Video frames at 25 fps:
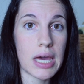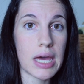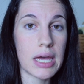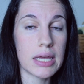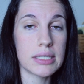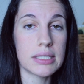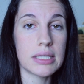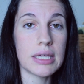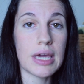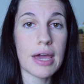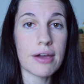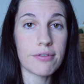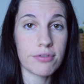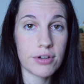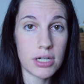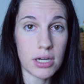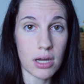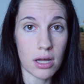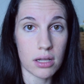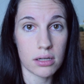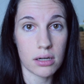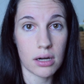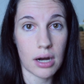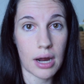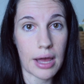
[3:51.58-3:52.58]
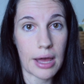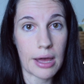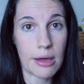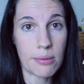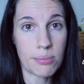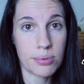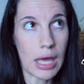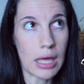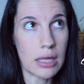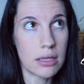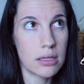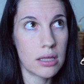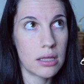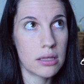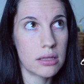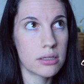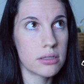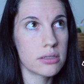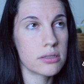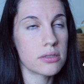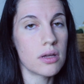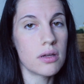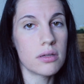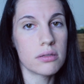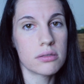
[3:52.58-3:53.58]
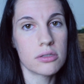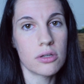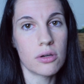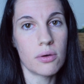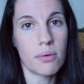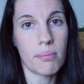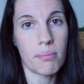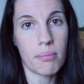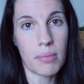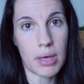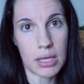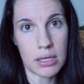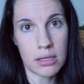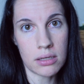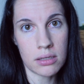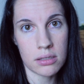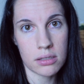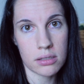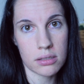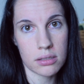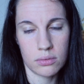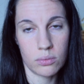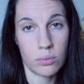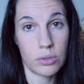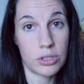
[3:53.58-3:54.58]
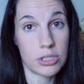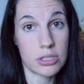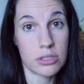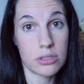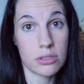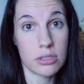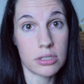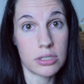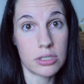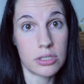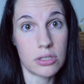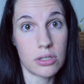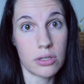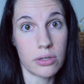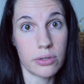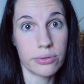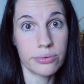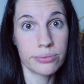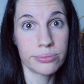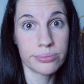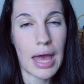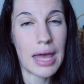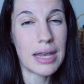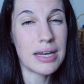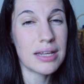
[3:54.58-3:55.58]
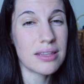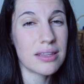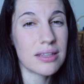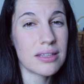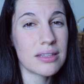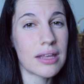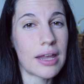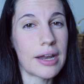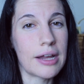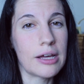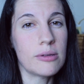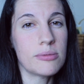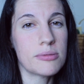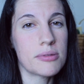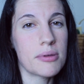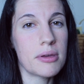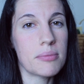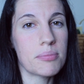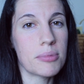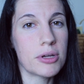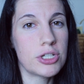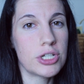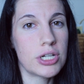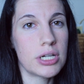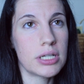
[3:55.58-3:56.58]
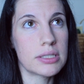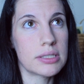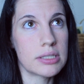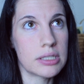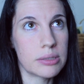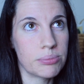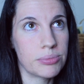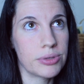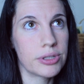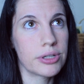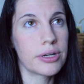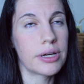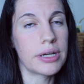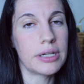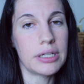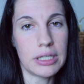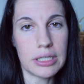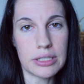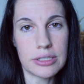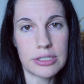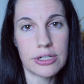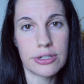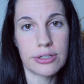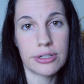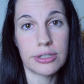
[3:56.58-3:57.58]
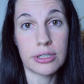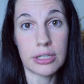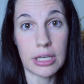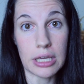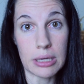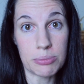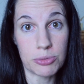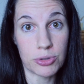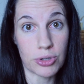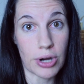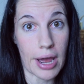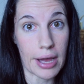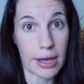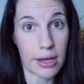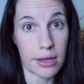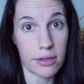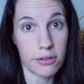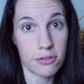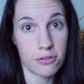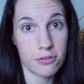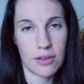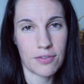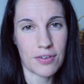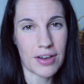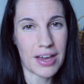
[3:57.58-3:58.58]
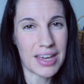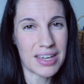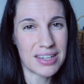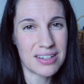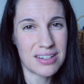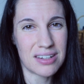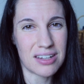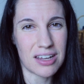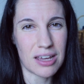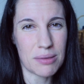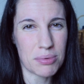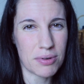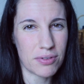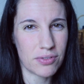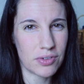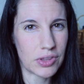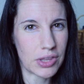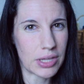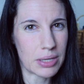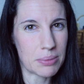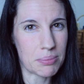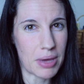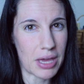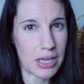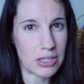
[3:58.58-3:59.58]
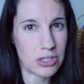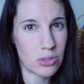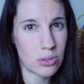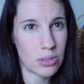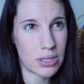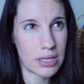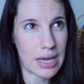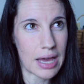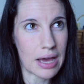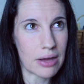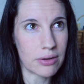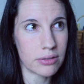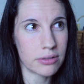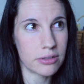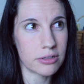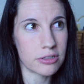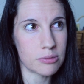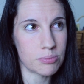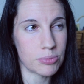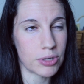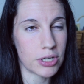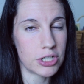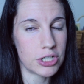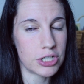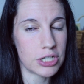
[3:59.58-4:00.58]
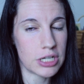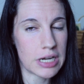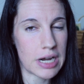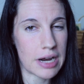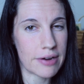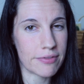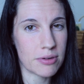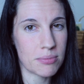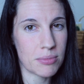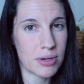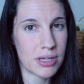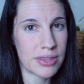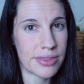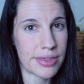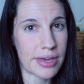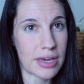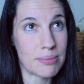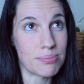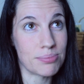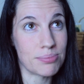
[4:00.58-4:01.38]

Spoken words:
has the Every Dollar app, and then there's also Mint, which is good too. Anything that helps make budgeting simpler and easier to keep track of. If I had to type everything manually out on a spreadsheet every month, I